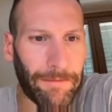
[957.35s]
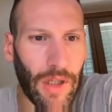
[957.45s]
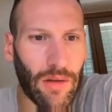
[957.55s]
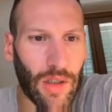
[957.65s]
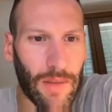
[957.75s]

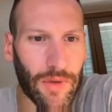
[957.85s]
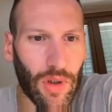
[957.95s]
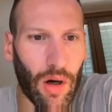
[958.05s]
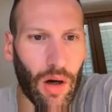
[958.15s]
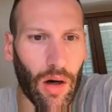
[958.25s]
In
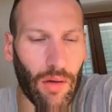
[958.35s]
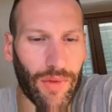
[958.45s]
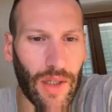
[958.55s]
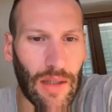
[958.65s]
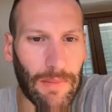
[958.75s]
terms
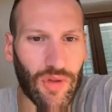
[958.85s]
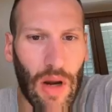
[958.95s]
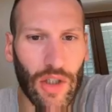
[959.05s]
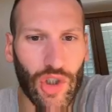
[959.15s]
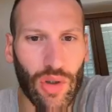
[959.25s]
of data
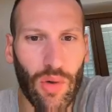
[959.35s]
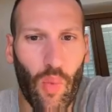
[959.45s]
abstraction,